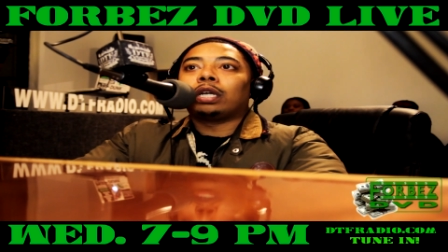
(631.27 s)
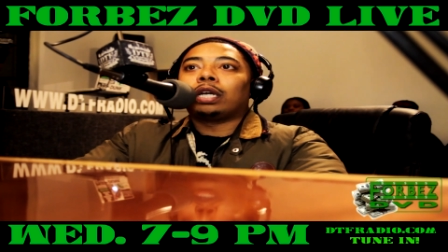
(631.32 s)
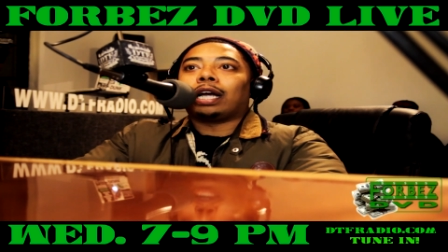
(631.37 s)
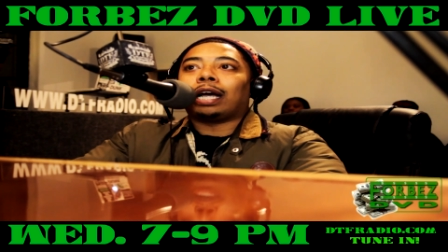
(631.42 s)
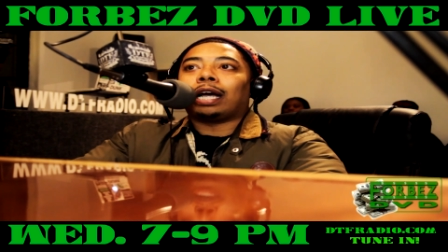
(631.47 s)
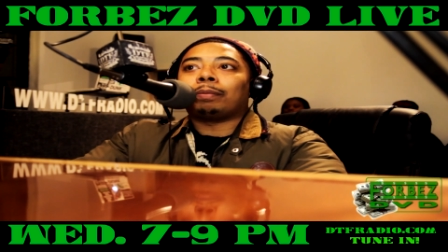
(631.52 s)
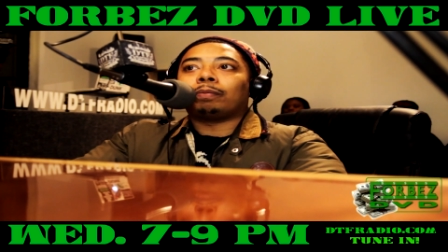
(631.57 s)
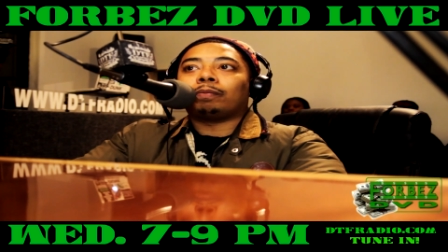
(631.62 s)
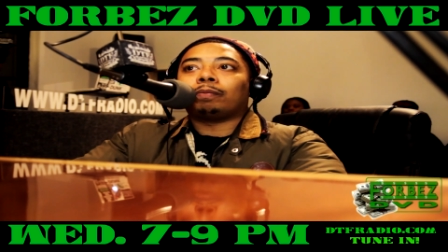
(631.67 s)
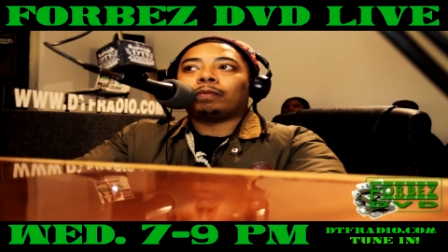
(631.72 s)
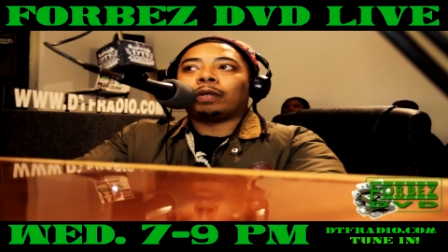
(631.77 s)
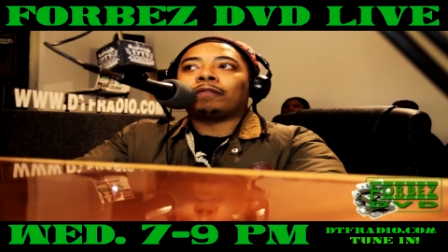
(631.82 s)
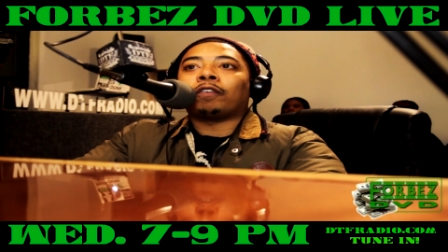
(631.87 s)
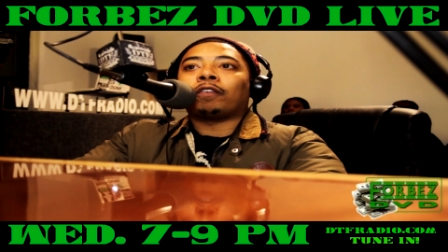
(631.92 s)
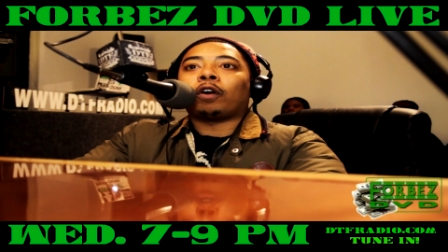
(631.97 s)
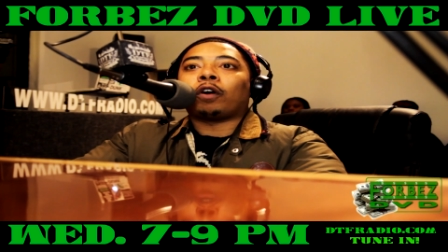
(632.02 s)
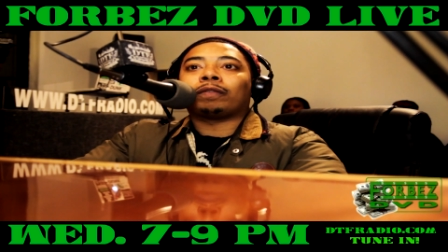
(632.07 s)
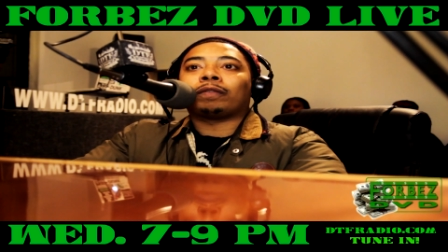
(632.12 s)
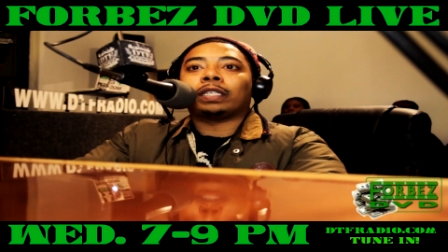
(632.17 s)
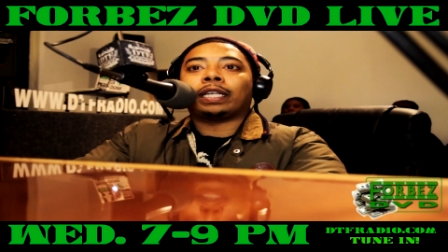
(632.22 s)
I'm
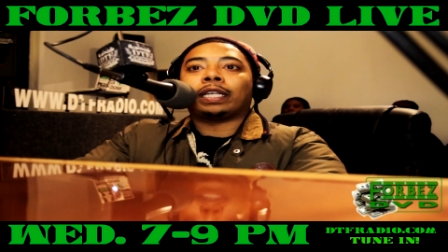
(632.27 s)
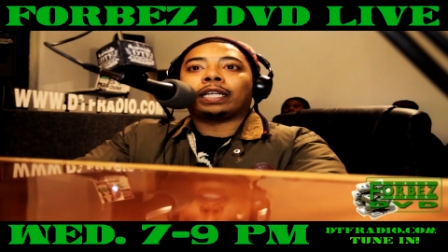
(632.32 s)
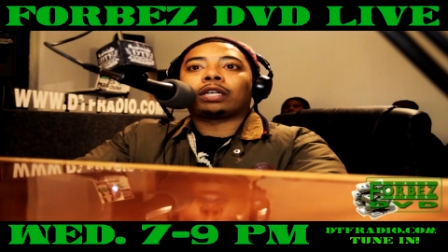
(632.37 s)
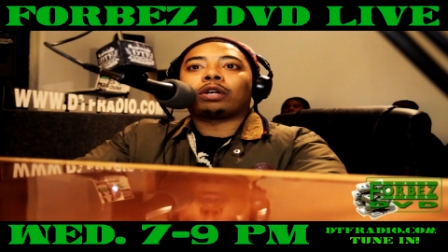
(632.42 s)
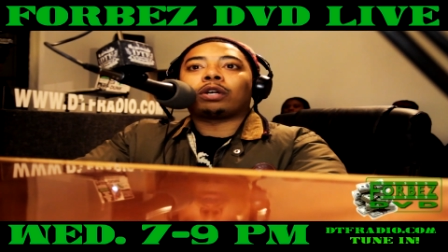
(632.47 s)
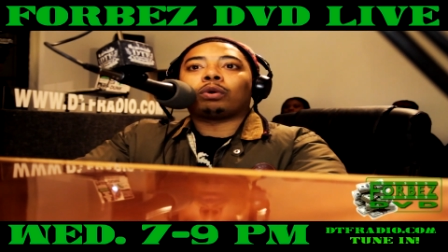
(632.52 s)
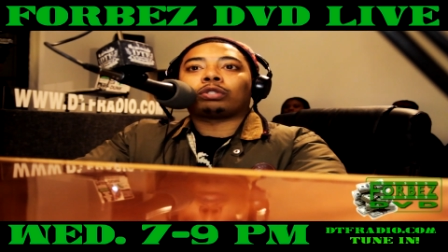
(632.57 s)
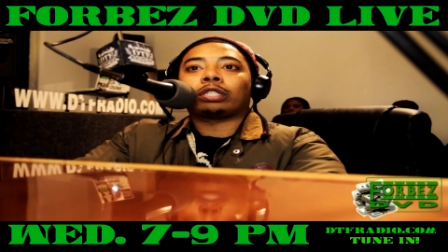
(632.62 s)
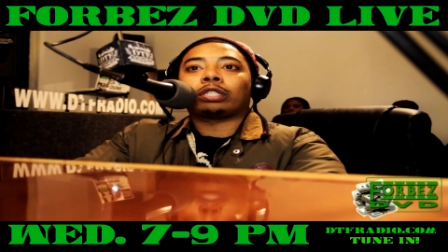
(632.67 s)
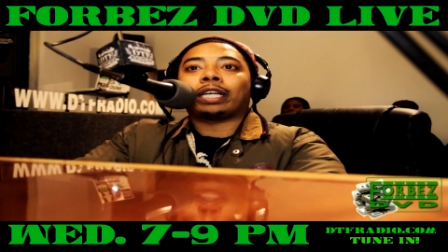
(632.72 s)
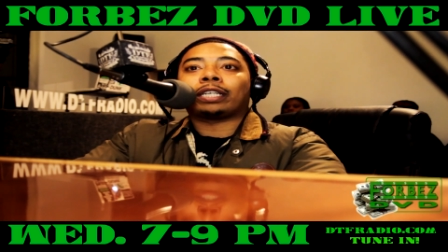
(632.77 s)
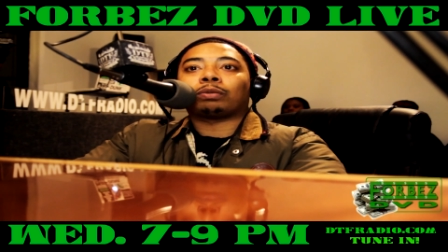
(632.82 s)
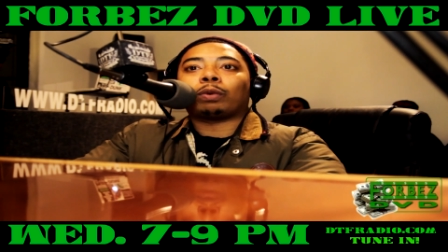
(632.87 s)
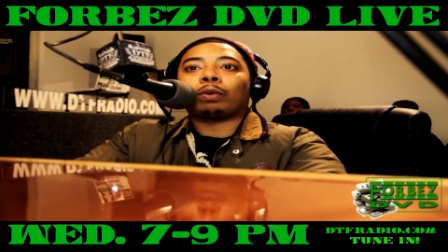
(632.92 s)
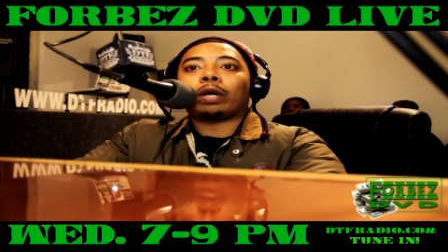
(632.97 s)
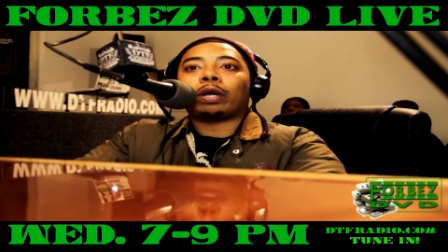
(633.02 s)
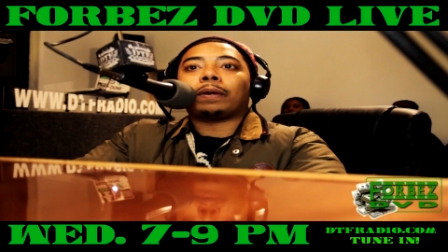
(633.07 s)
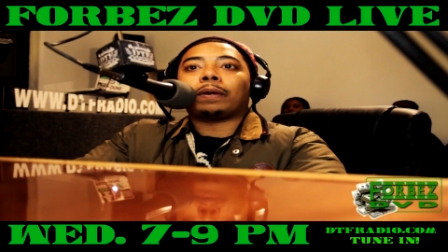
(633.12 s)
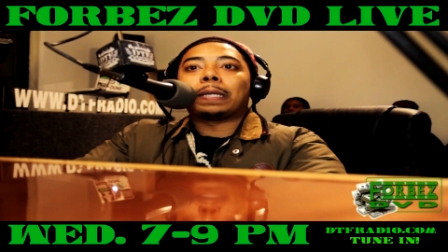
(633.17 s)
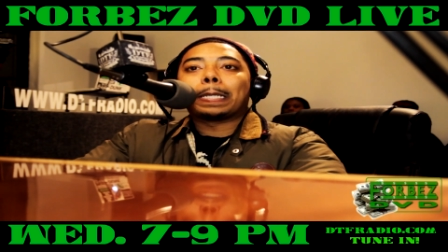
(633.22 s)
involved in their culture as
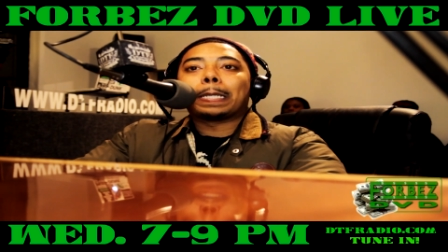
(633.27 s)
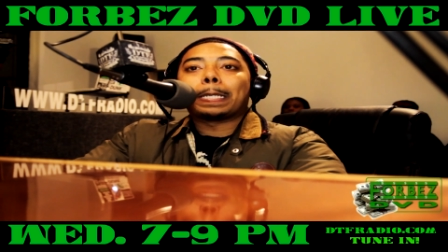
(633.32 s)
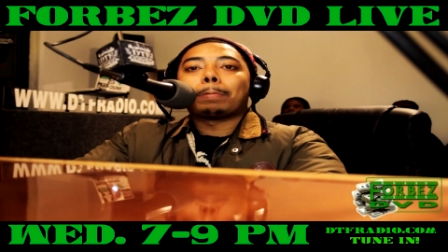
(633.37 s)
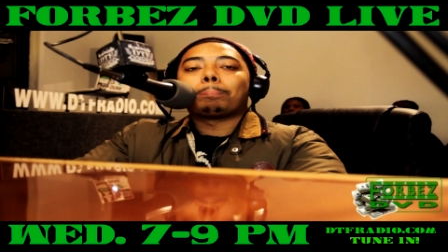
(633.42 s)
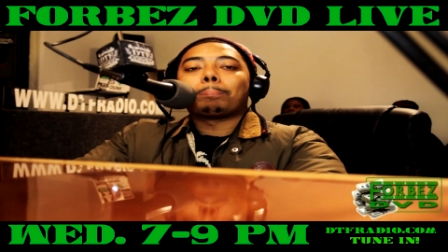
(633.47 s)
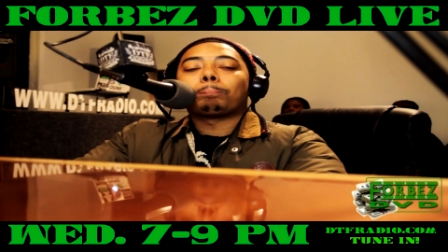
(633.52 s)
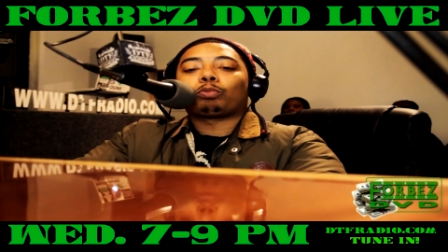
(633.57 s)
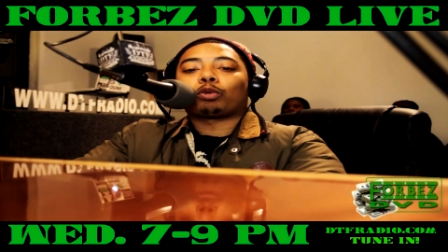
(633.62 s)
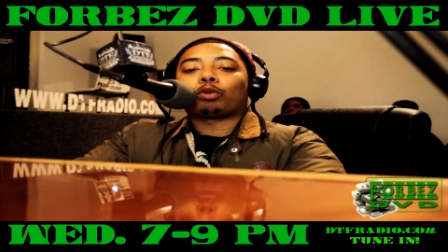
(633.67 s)
well. Okay.